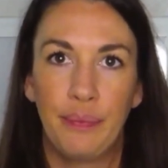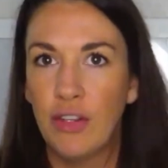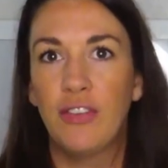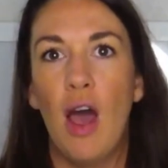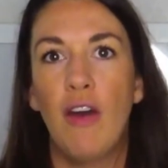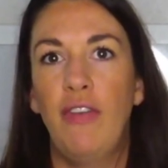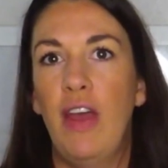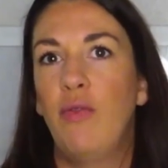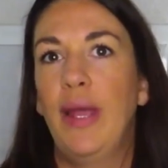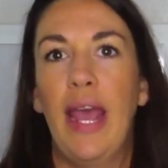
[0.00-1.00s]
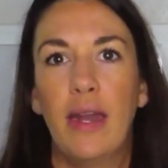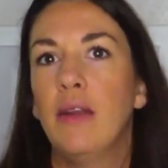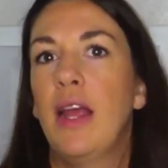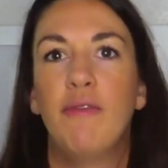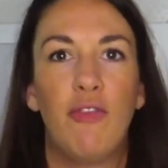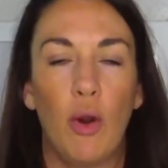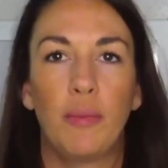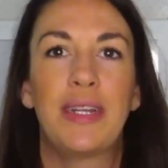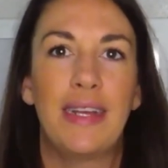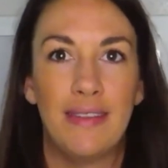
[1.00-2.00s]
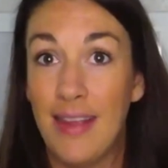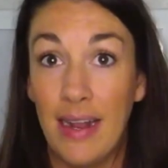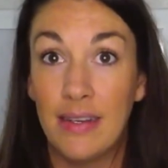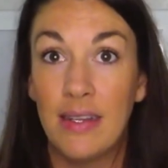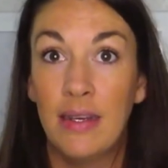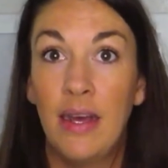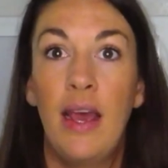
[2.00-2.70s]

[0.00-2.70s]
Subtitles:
First off, if we get informed consent.